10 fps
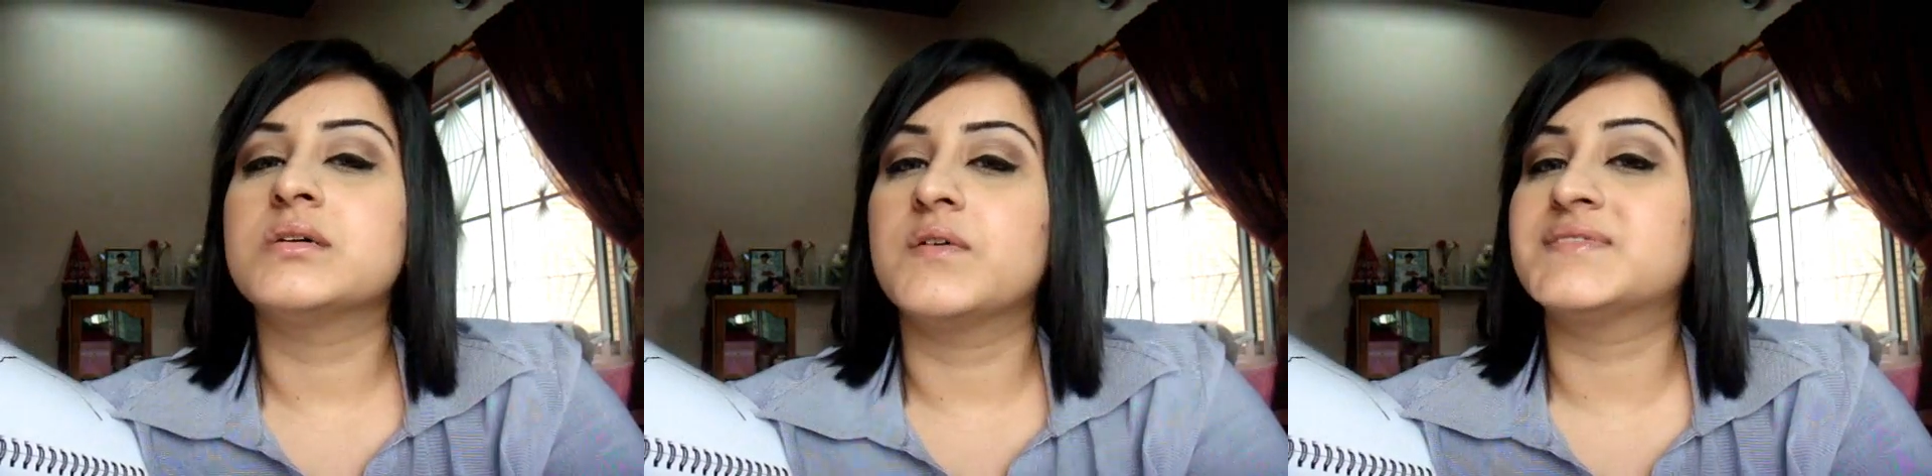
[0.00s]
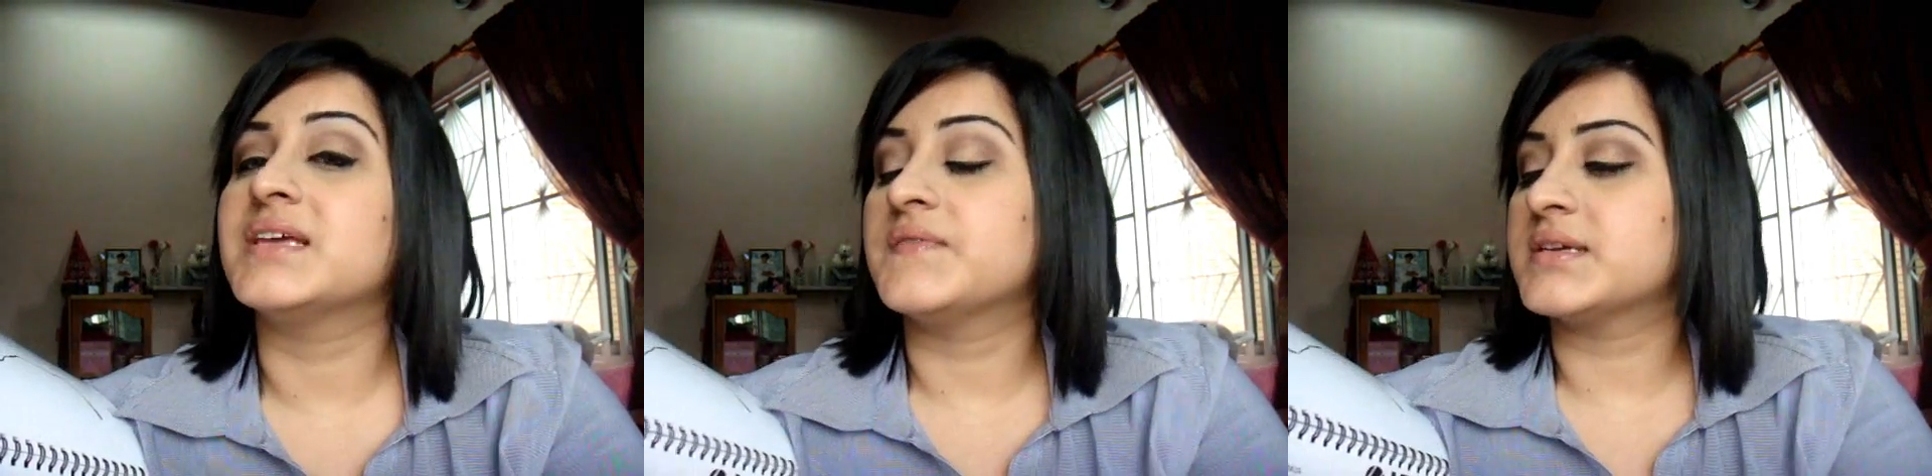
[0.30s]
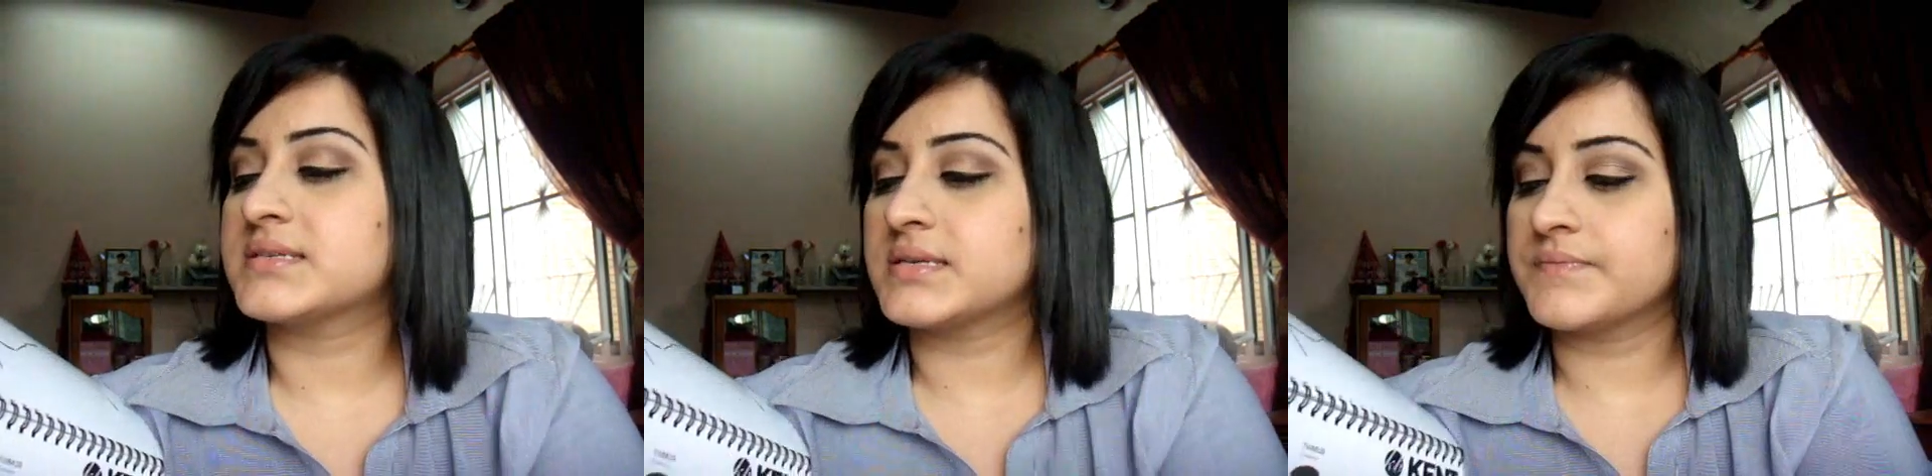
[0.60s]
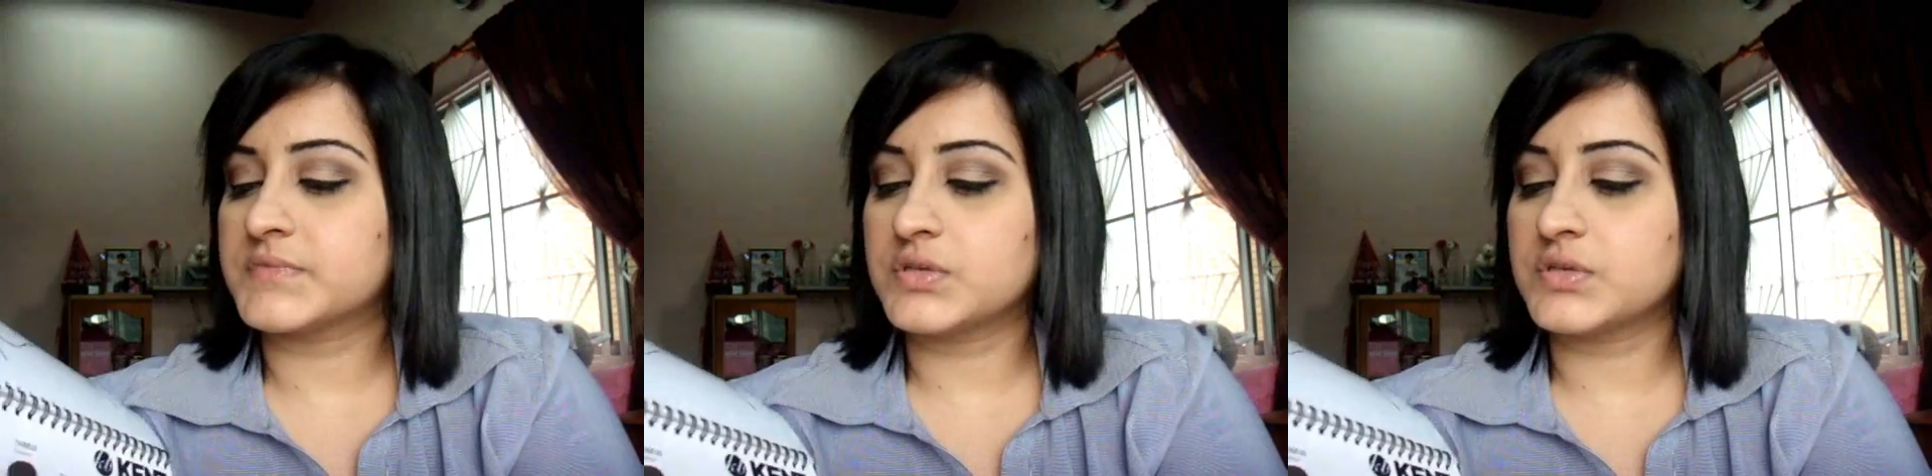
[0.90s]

of savings.